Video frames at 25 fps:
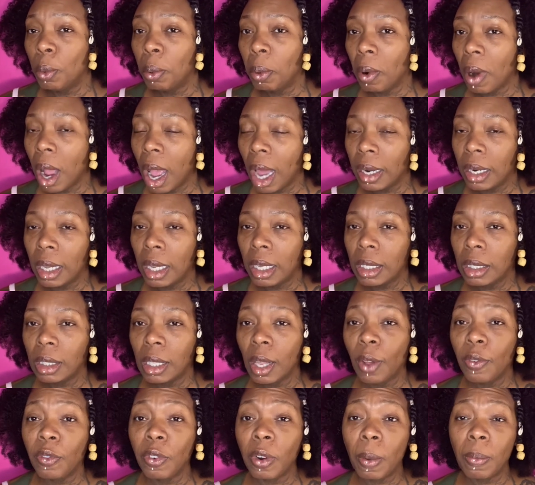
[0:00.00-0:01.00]
products
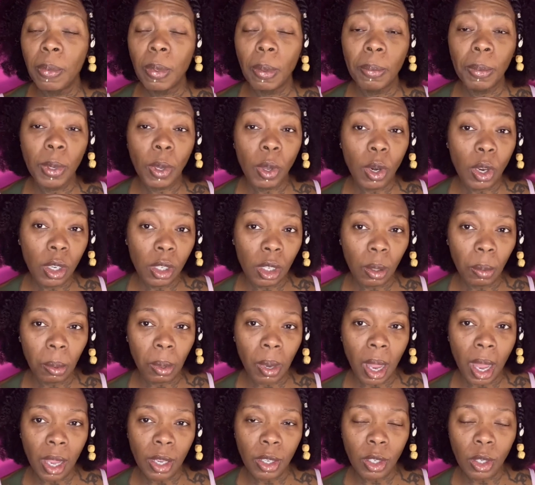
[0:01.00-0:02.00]
from the beauty
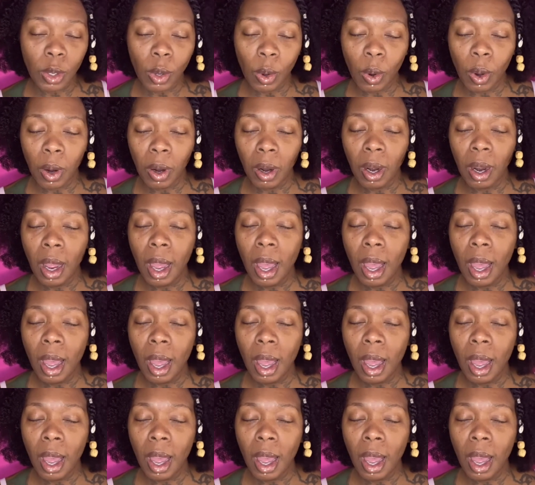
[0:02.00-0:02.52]
supply store.